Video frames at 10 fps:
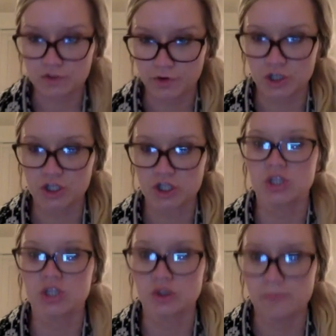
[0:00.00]

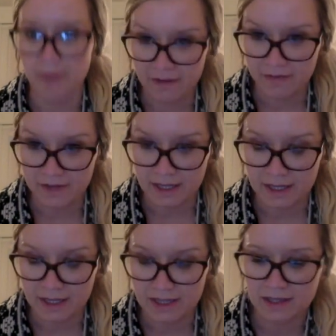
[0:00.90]
1st to May
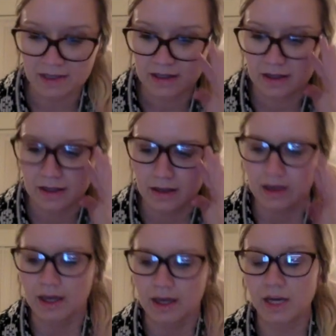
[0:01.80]
5th,
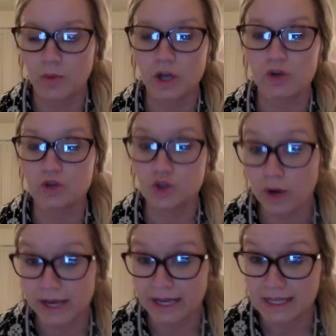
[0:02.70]
anyone who
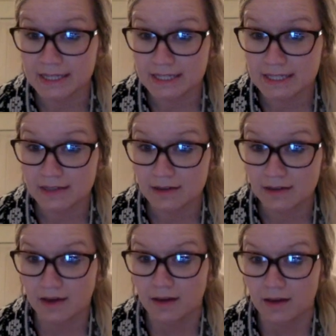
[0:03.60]
joins
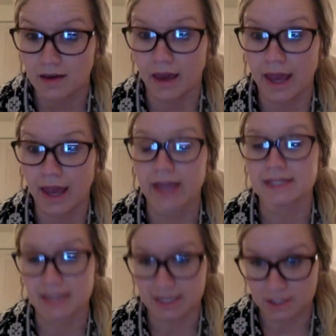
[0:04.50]

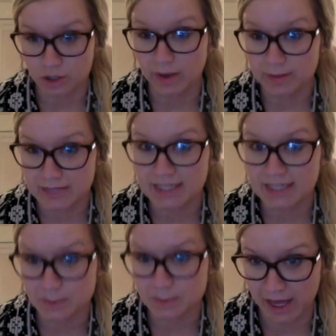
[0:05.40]
and sets their website
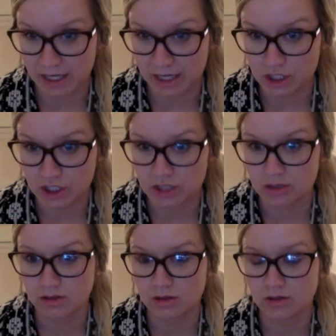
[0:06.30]
to Spanish,
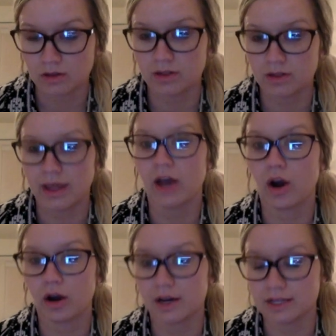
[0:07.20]
they
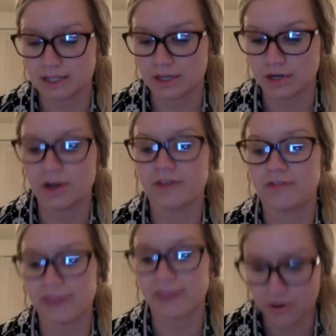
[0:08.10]
are considered a
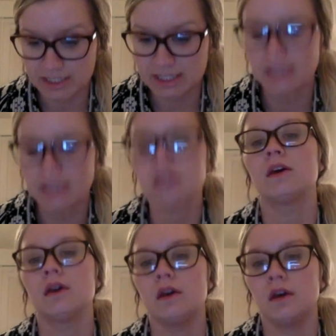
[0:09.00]
founding
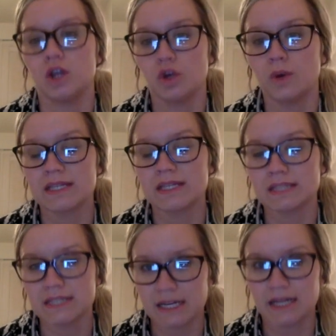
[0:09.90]
U.S.
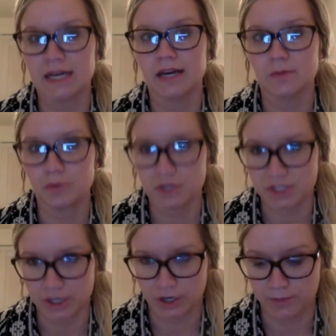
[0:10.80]
Latina
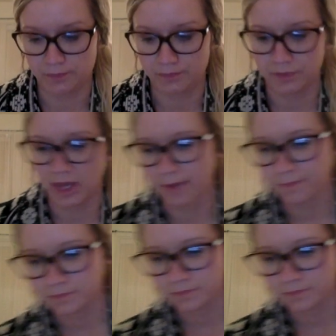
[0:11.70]
presenter, okay?